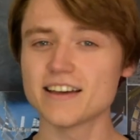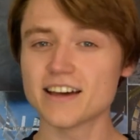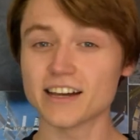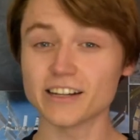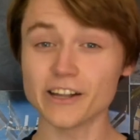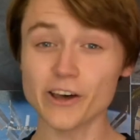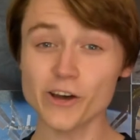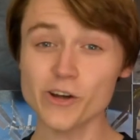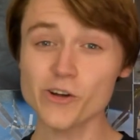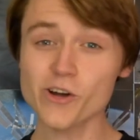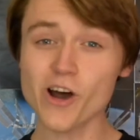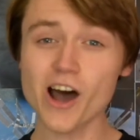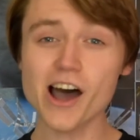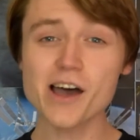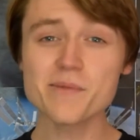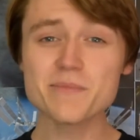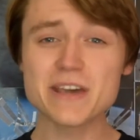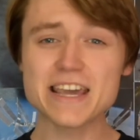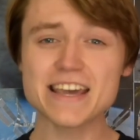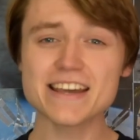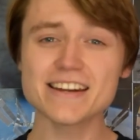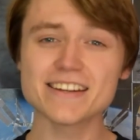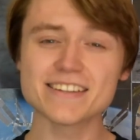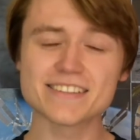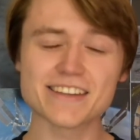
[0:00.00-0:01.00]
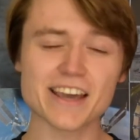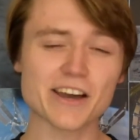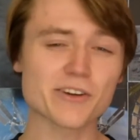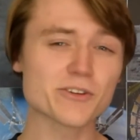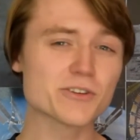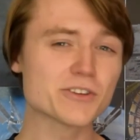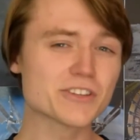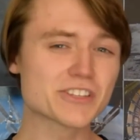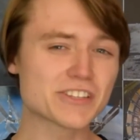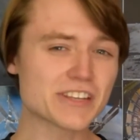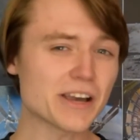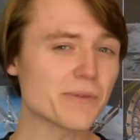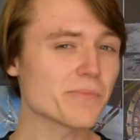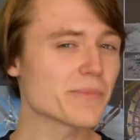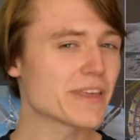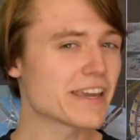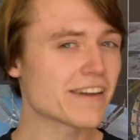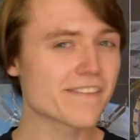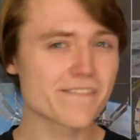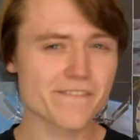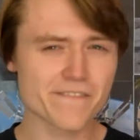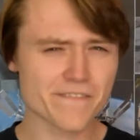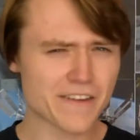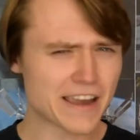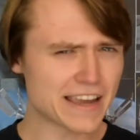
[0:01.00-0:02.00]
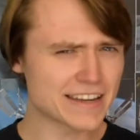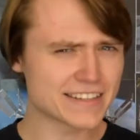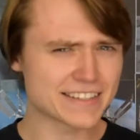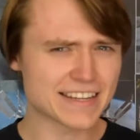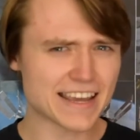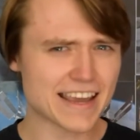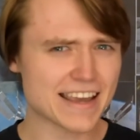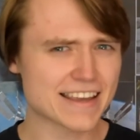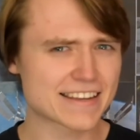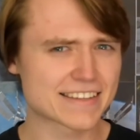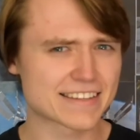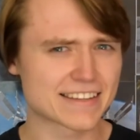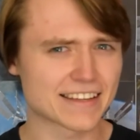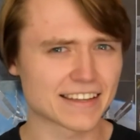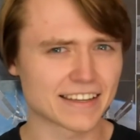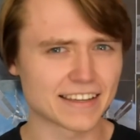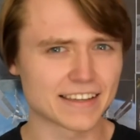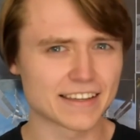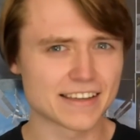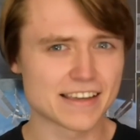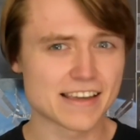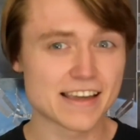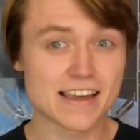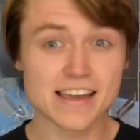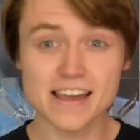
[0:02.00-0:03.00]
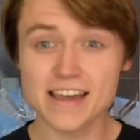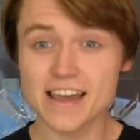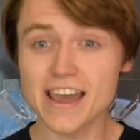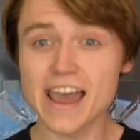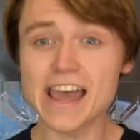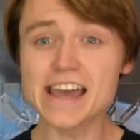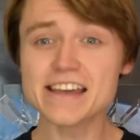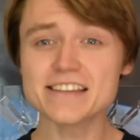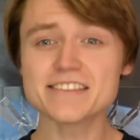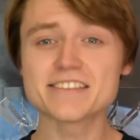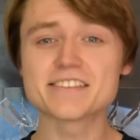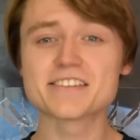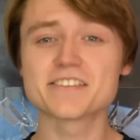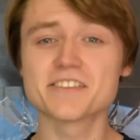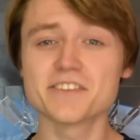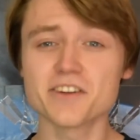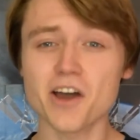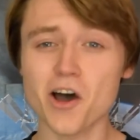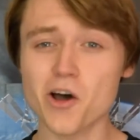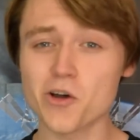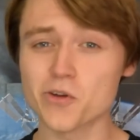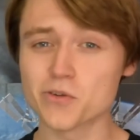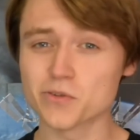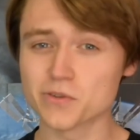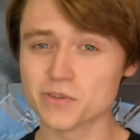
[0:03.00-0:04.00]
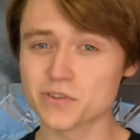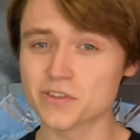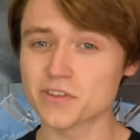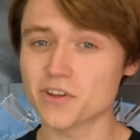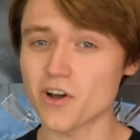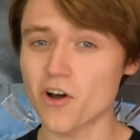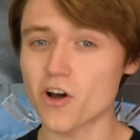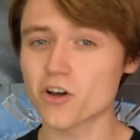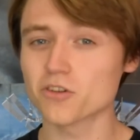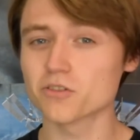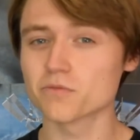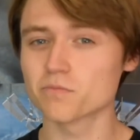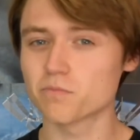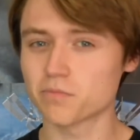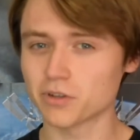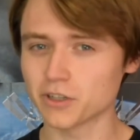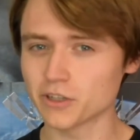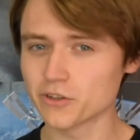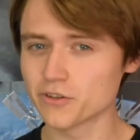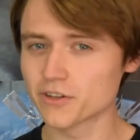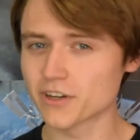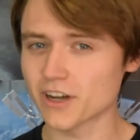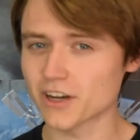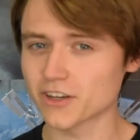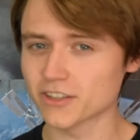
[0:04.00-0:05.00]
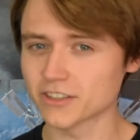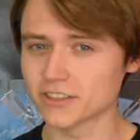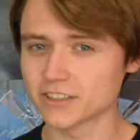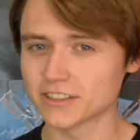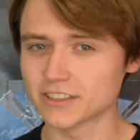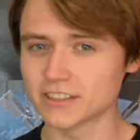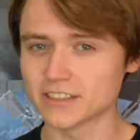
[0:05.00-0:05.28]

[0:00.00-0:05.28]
Hello, I'm here to tell you something fantastic. It snows on Pluto.